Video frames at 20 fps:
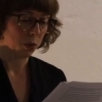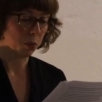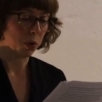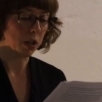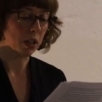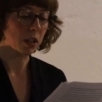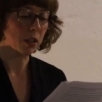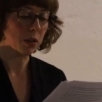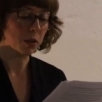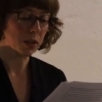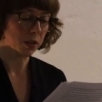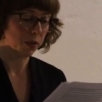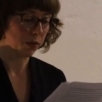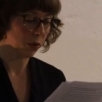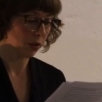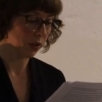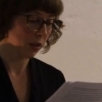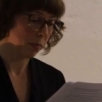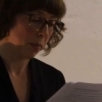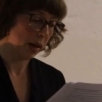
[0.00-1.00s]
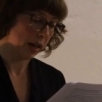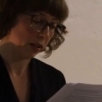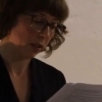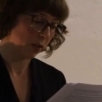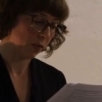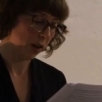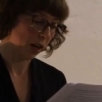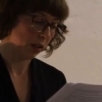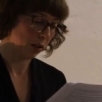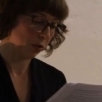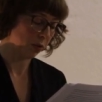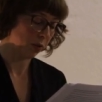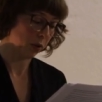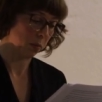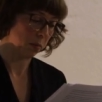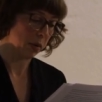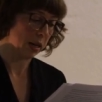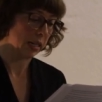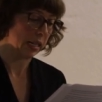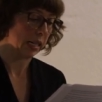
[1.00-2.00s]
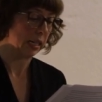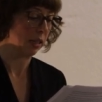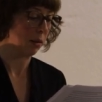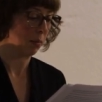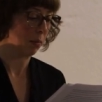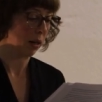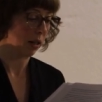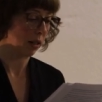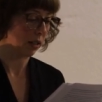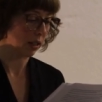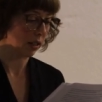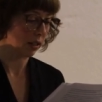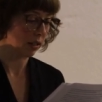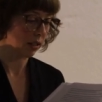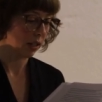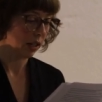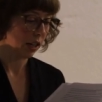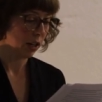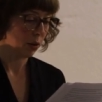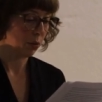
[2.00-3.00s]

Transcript: One looks for the best value for money in the market,